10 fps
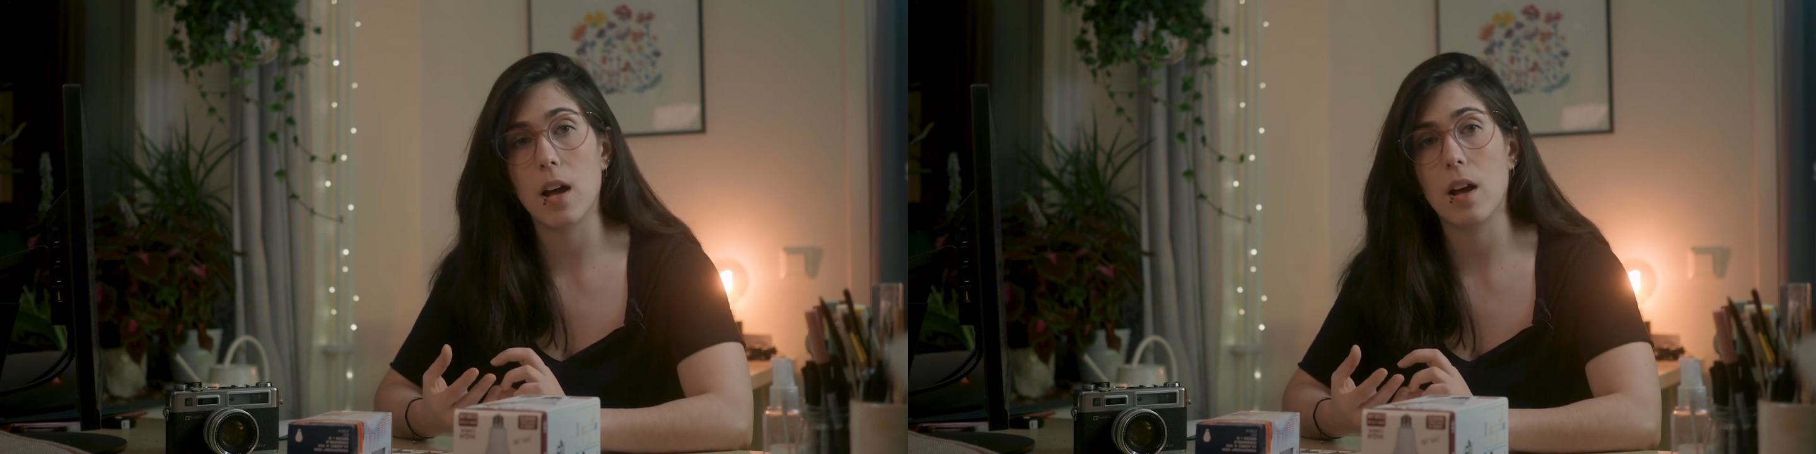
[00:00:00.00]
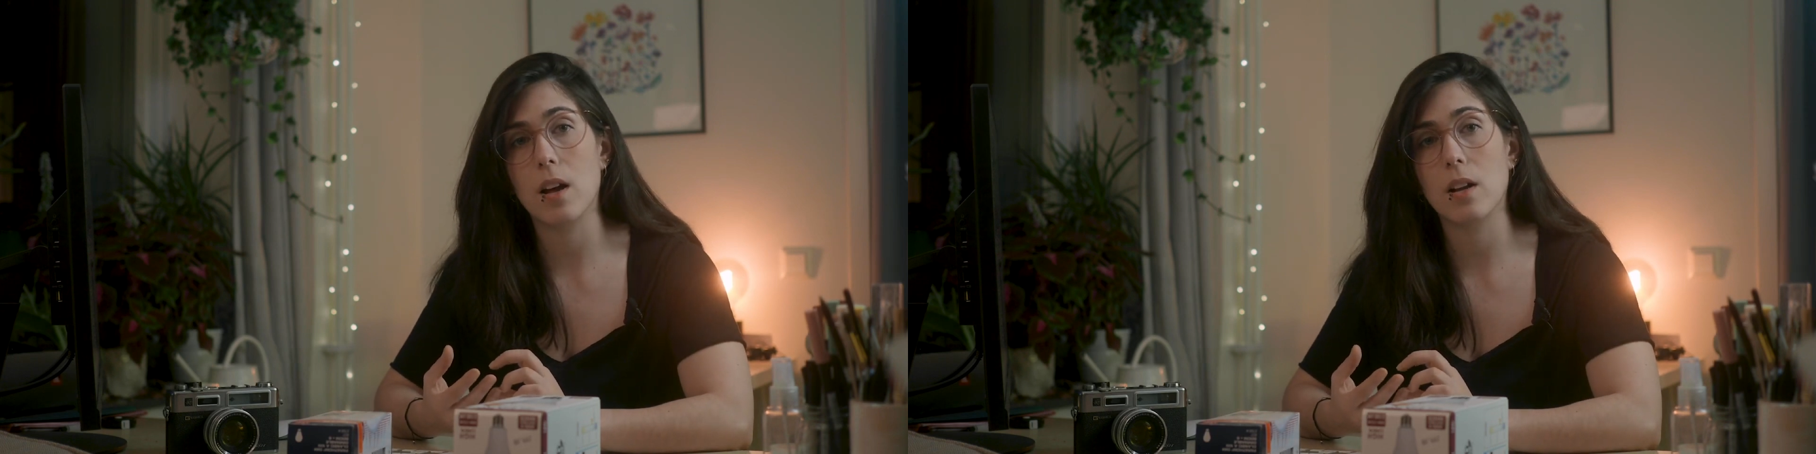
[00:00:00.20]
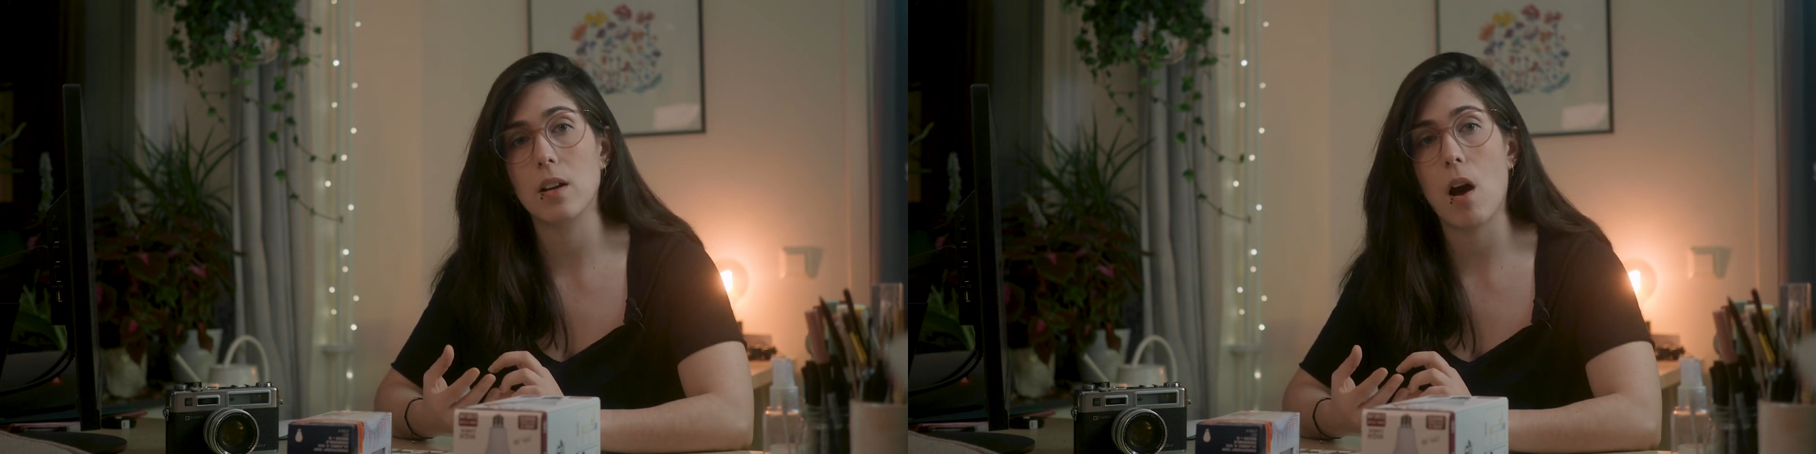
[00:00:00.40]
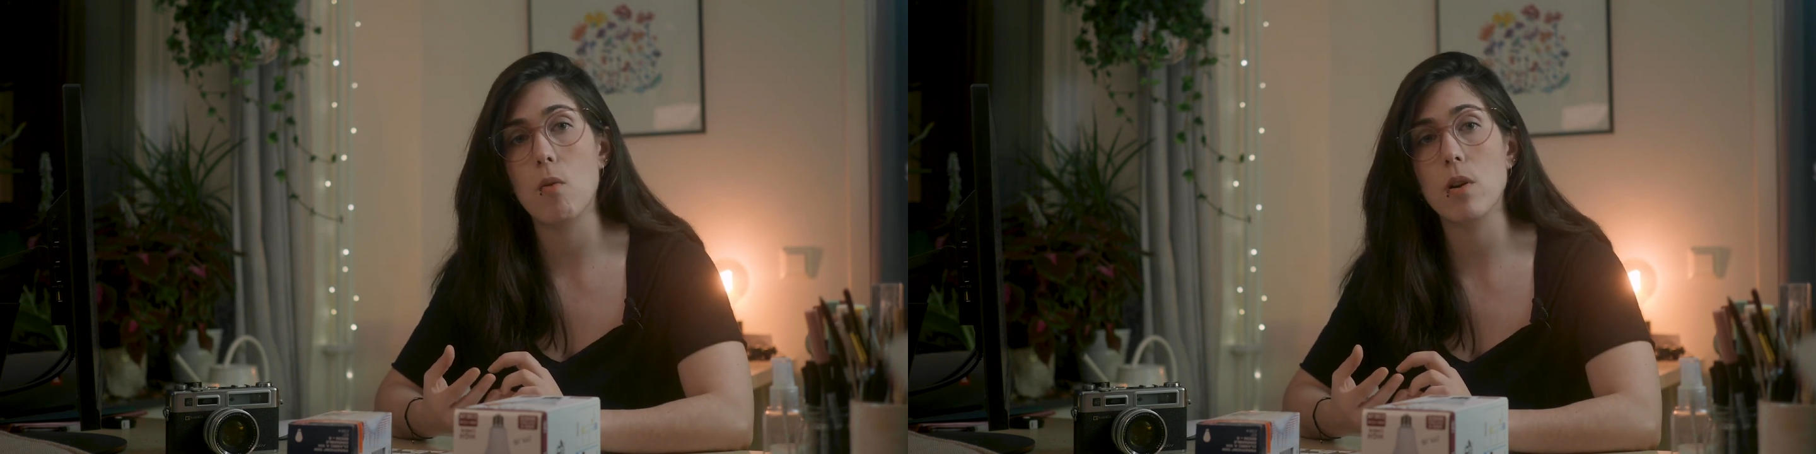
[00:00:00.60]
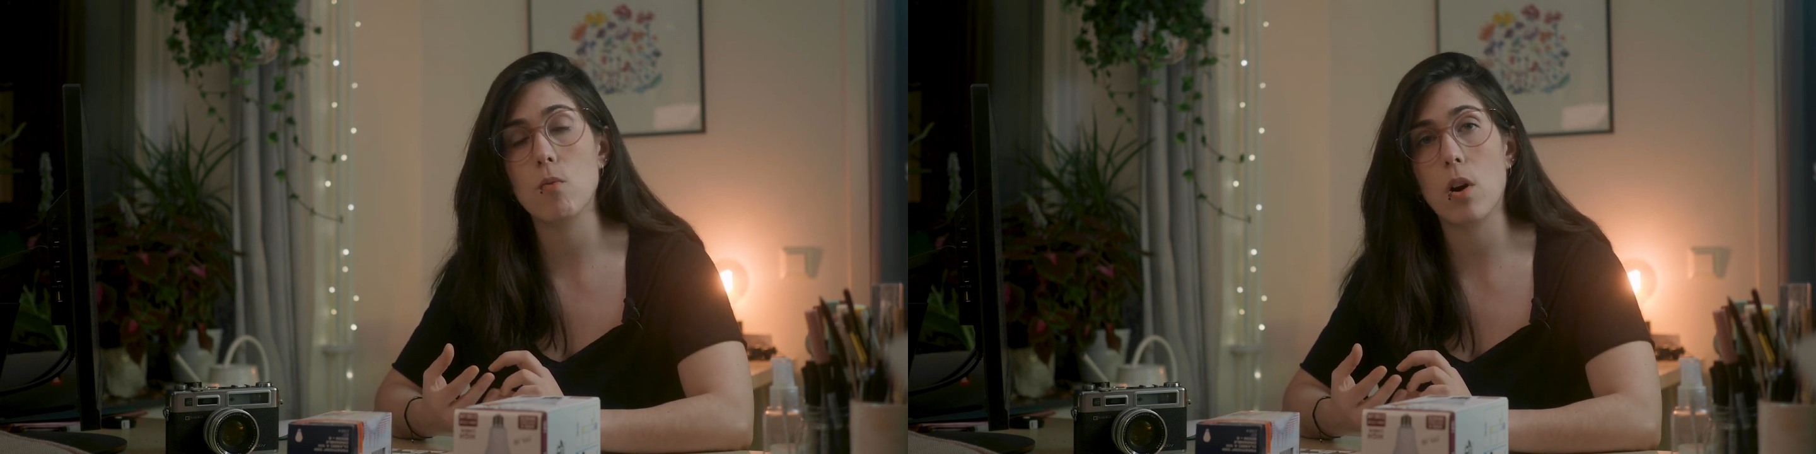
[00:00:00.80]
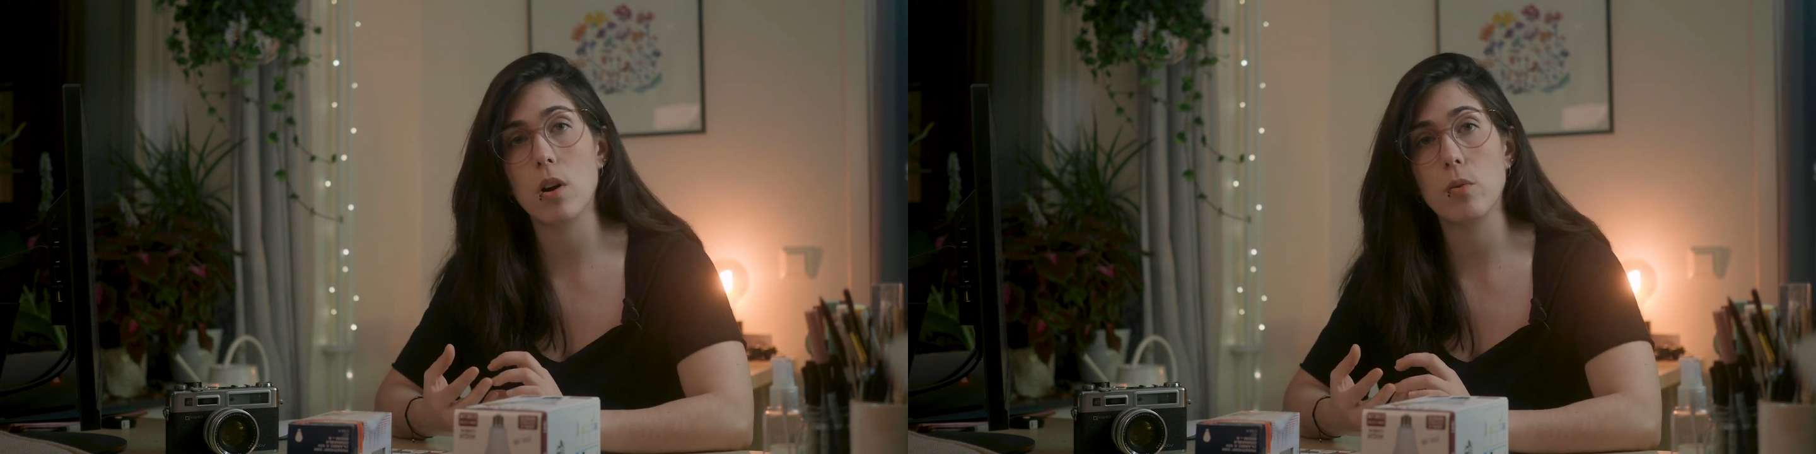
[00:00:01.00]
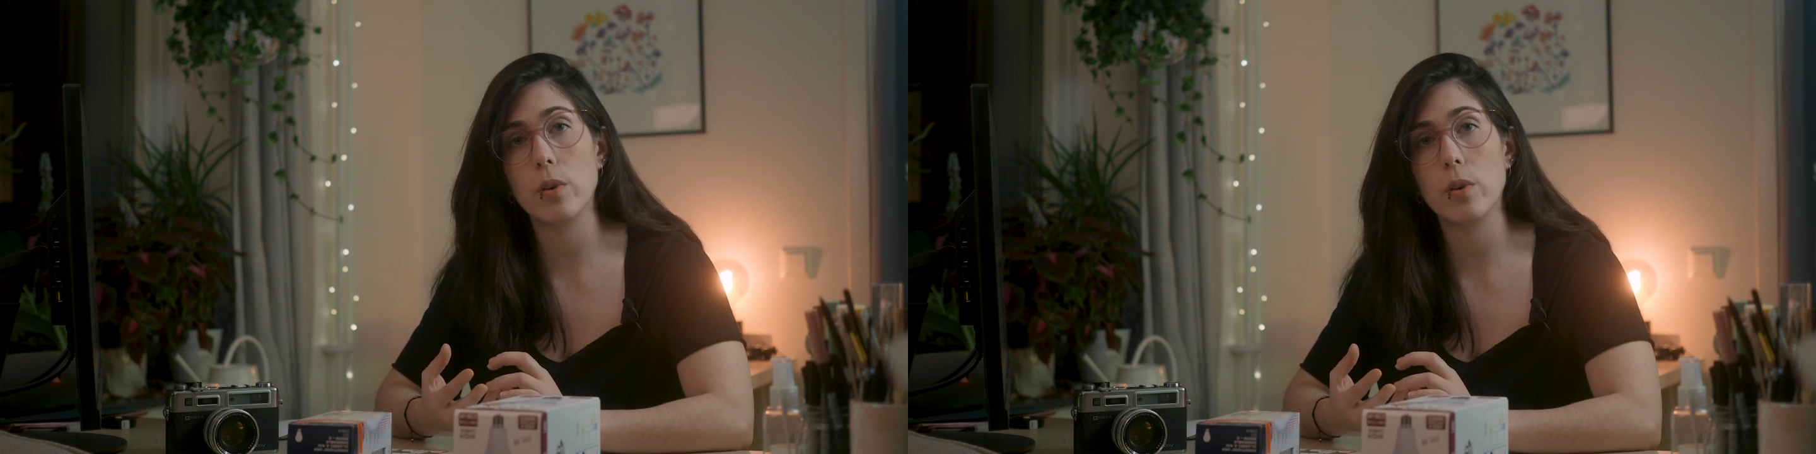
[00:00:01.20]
and our work